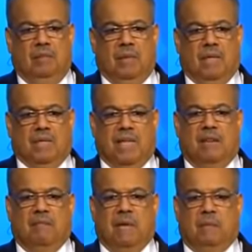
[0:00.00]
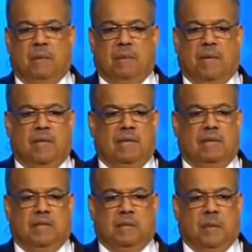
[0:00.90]
because I've met people I
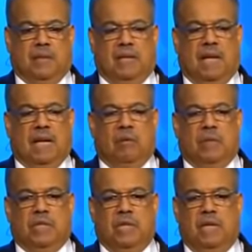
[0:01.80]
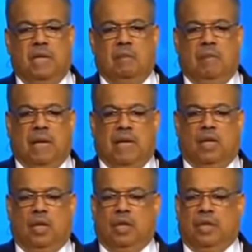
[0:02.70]
couldn't speak their language, but I
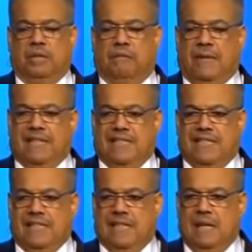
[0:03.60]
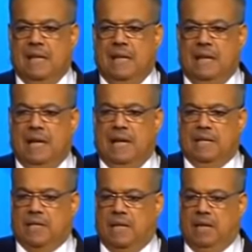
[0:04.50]
could look at their faces
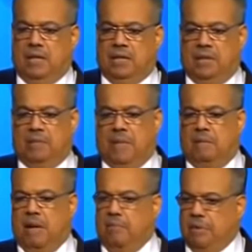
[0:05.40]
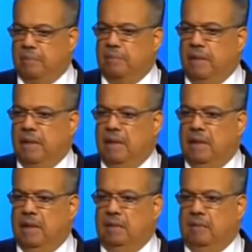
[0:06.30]
and tell something about them.
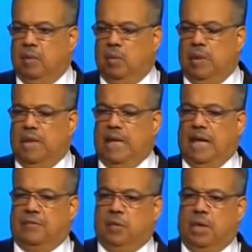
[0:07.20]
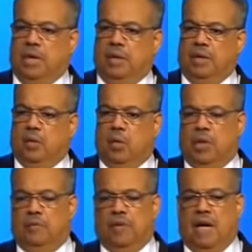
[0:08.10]
But when they got through hearing the
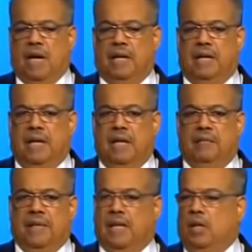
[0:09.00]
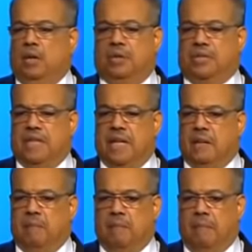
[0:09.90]
Word of God, they didn't look the
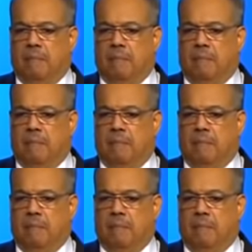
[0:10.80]
same. Amen.